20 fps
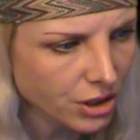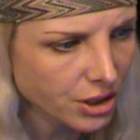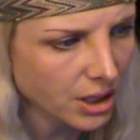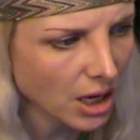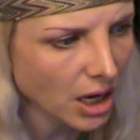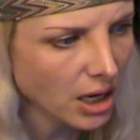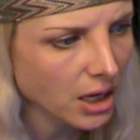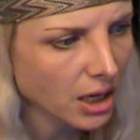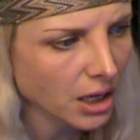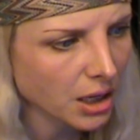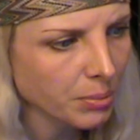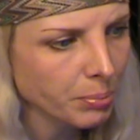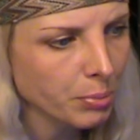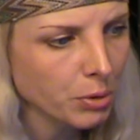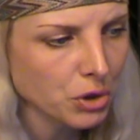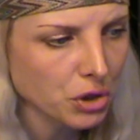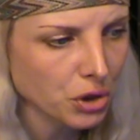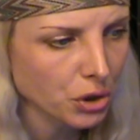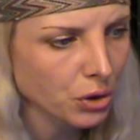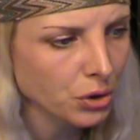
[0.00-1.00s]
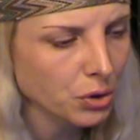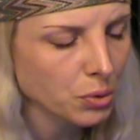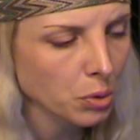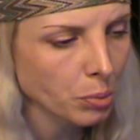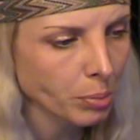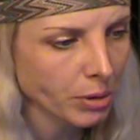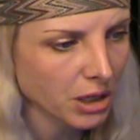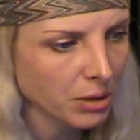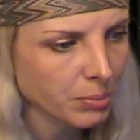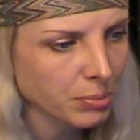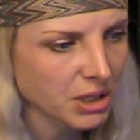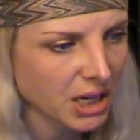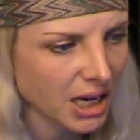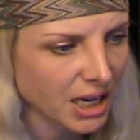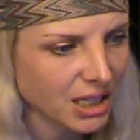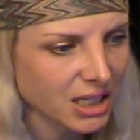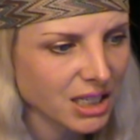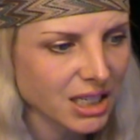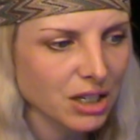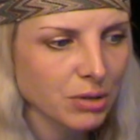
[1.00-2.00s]
saying, Buddhahood will be
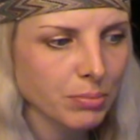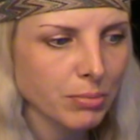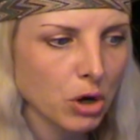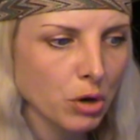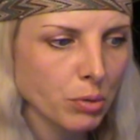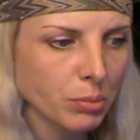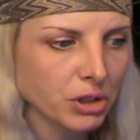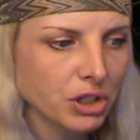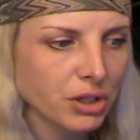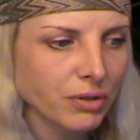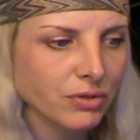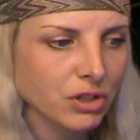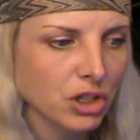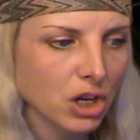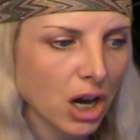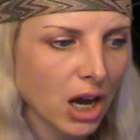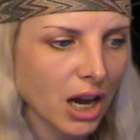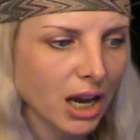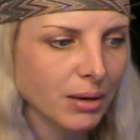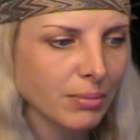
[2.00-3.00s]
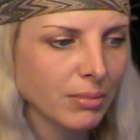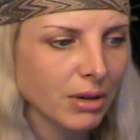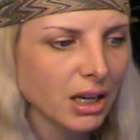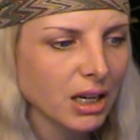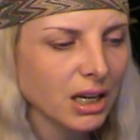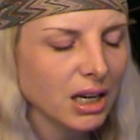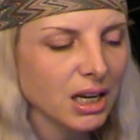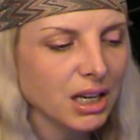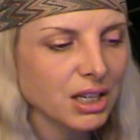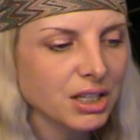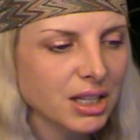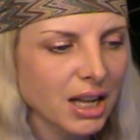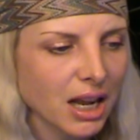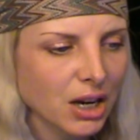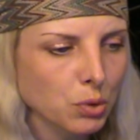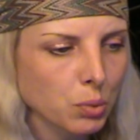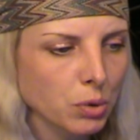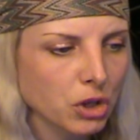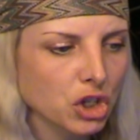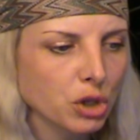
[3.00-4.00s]
obtained in a moment of time, is
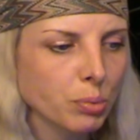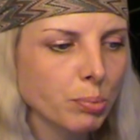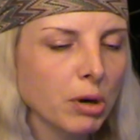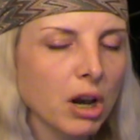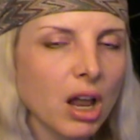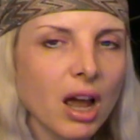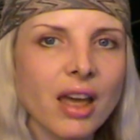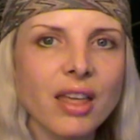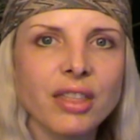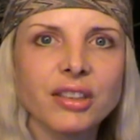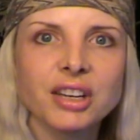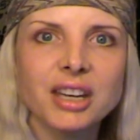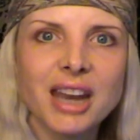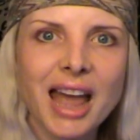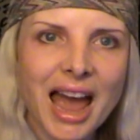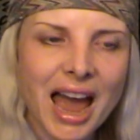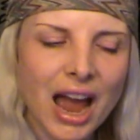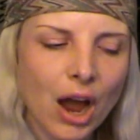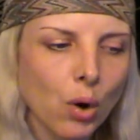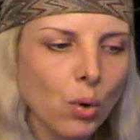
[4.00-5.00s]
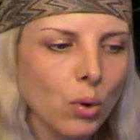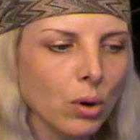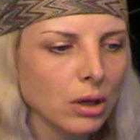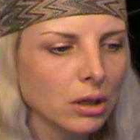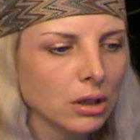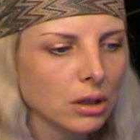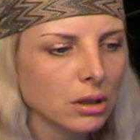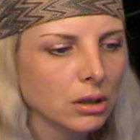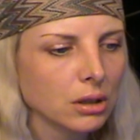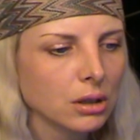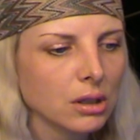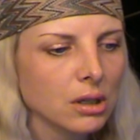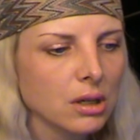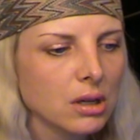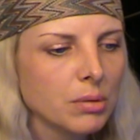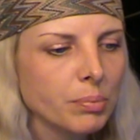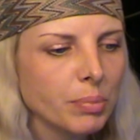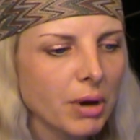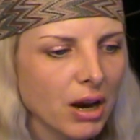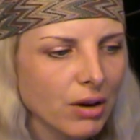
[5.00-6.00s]
that which applieth now.
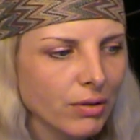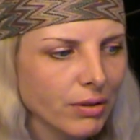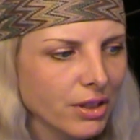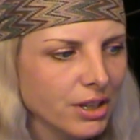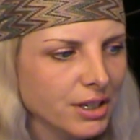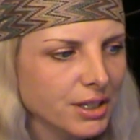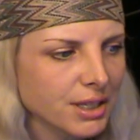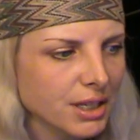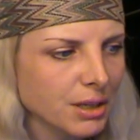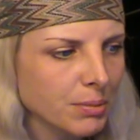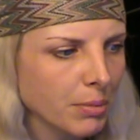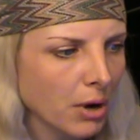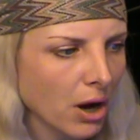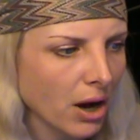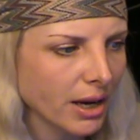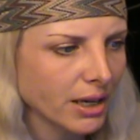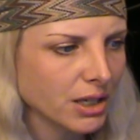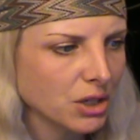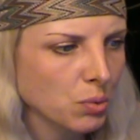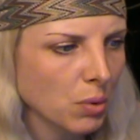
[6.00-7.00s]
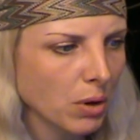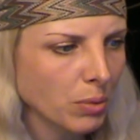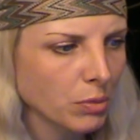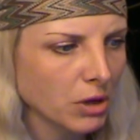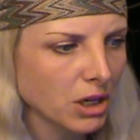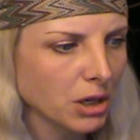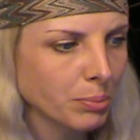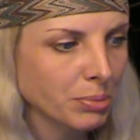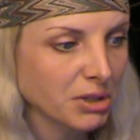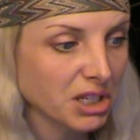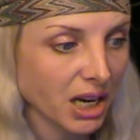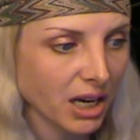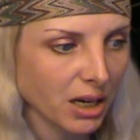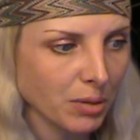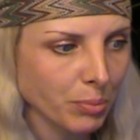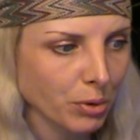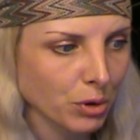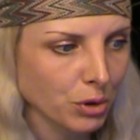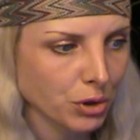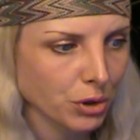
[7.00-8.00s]
Bearing this in mind, one will
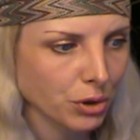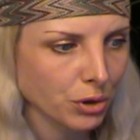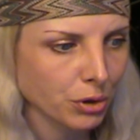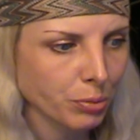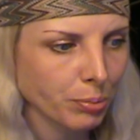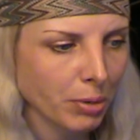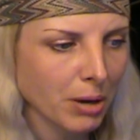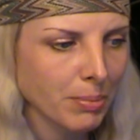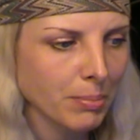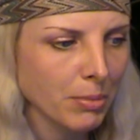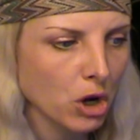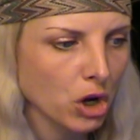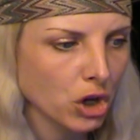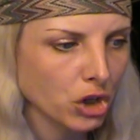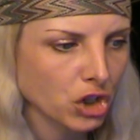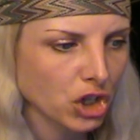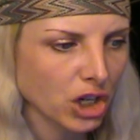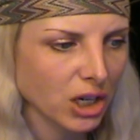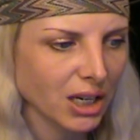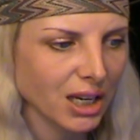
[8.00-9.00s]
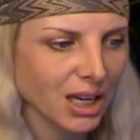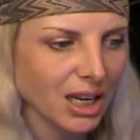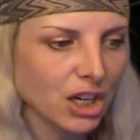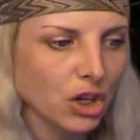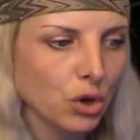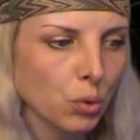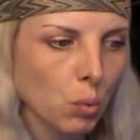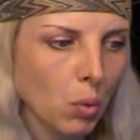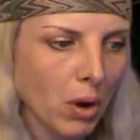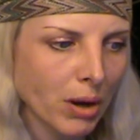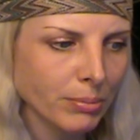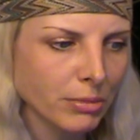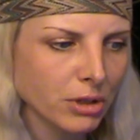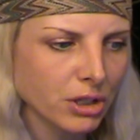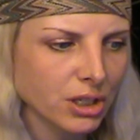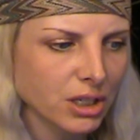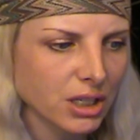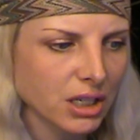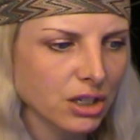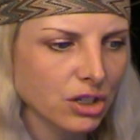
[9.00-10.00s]
obtain Buddhahood by merging in at one
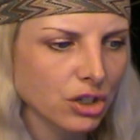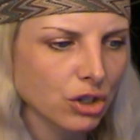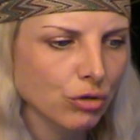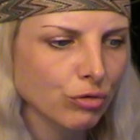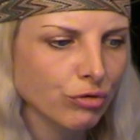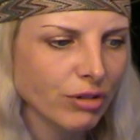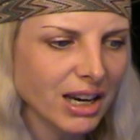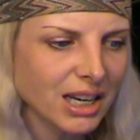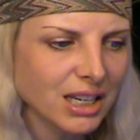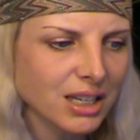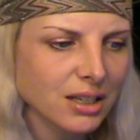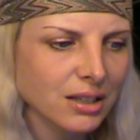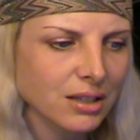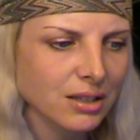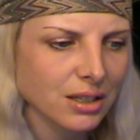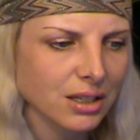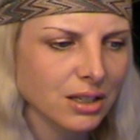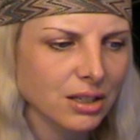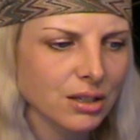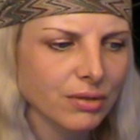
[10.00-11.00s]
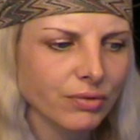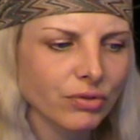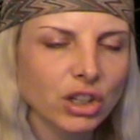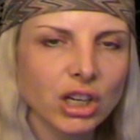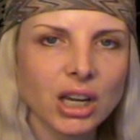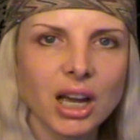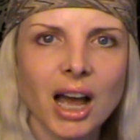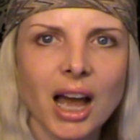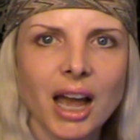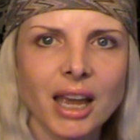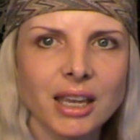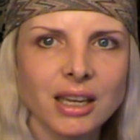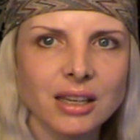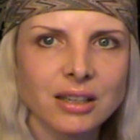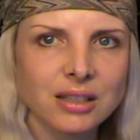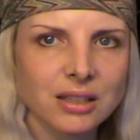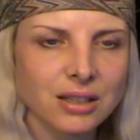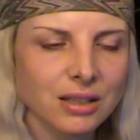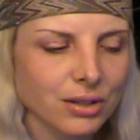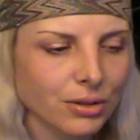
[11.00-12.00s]
moment into the radiances of the
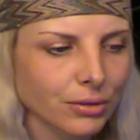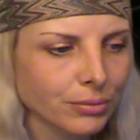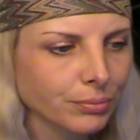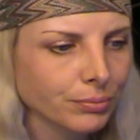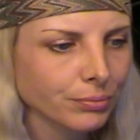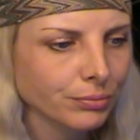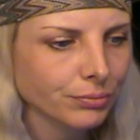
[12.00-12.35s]
Kayas.